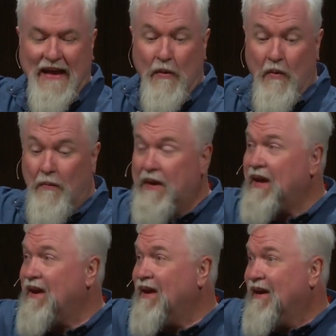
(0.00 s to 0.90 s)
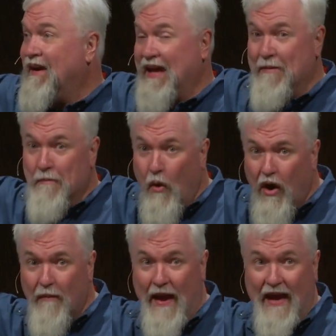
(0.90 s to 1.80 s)
it will be
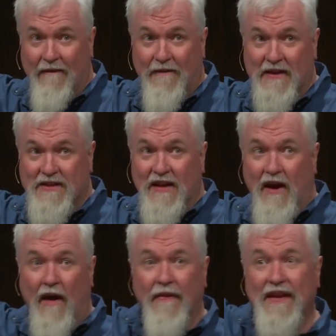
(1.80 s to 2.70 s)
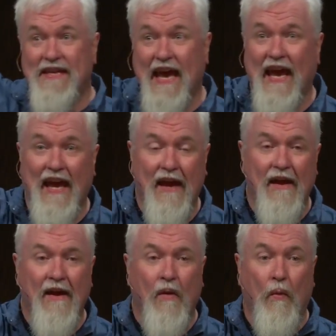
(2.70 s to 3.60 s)
more manifested on the day
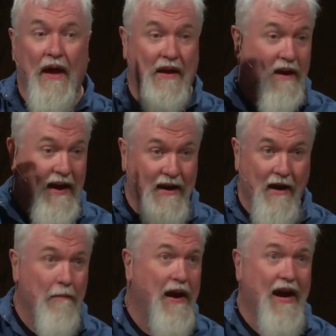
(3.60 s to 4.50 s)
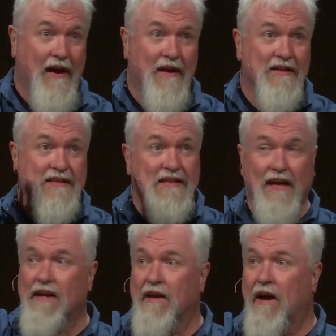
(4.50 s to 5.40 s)
when I come back, his
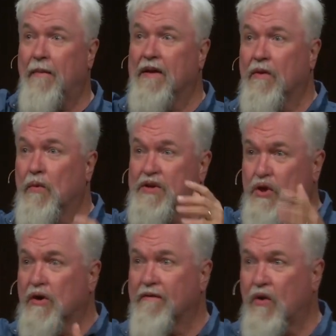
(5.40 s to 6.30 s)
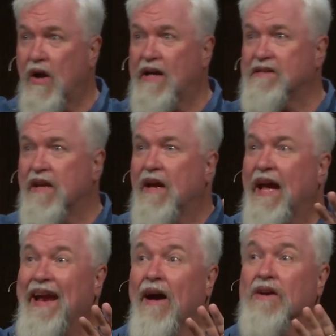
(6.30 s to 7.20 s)
second coming, the return of Christ,
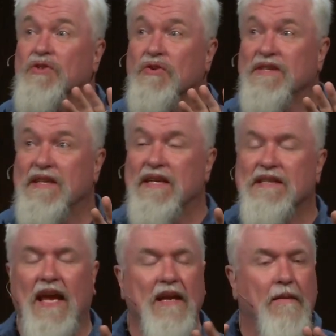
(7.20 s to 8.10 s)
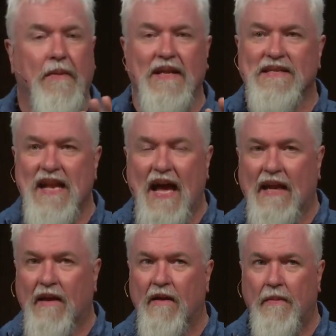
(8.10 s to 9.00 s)
and ushers in this kingdom, but it's
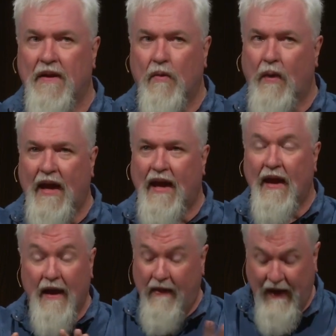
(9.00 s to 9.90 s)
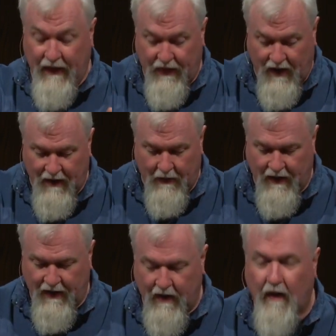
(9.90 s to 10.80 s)
not gonna be the way they thought
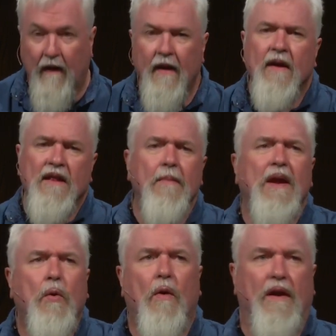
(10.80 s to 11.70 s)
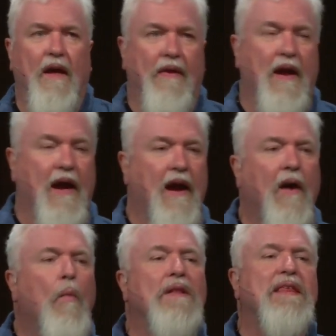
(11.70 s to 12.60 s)
about it at all. Let me quote another guy
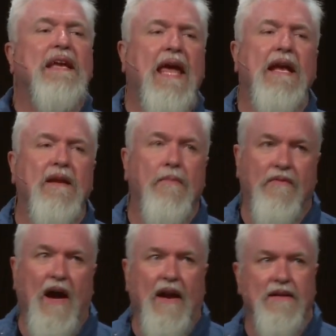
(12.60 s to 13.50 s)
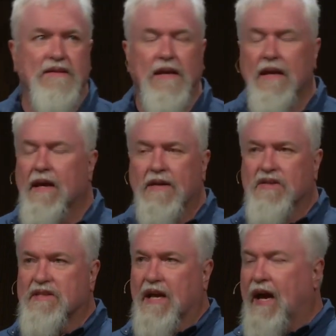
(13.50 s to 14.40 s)
on what the kingdom of God is,
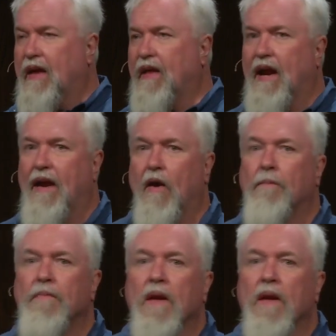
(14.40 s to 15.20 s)
just a guy that I know.